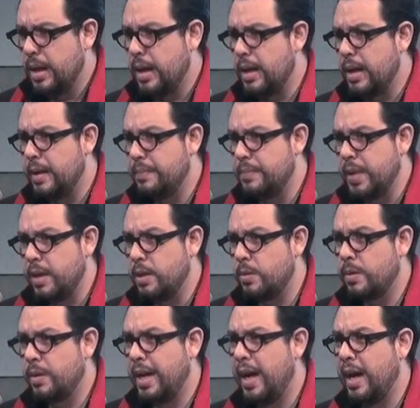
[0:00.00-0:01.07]
um, in
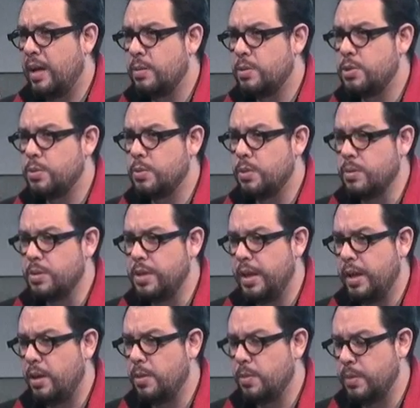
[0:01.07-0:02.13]
order how to
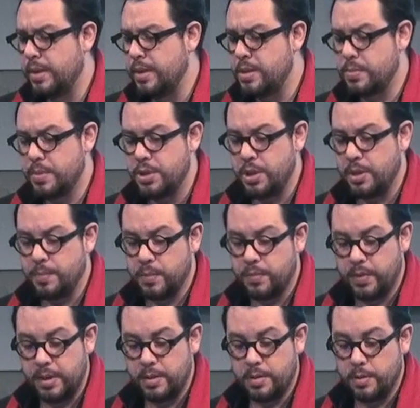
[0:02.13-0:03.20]
continue in this regime
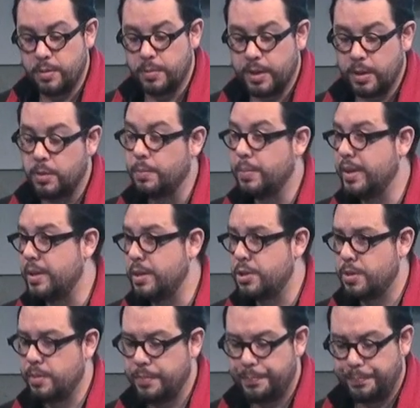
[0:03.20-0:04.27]
of interurban
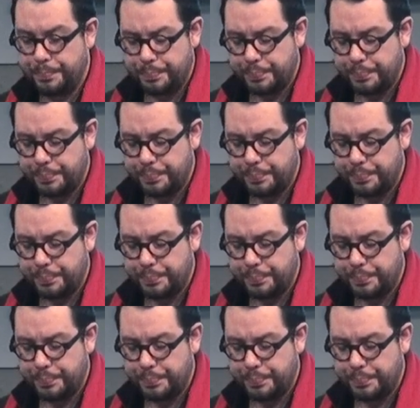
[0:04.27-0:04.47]
competition.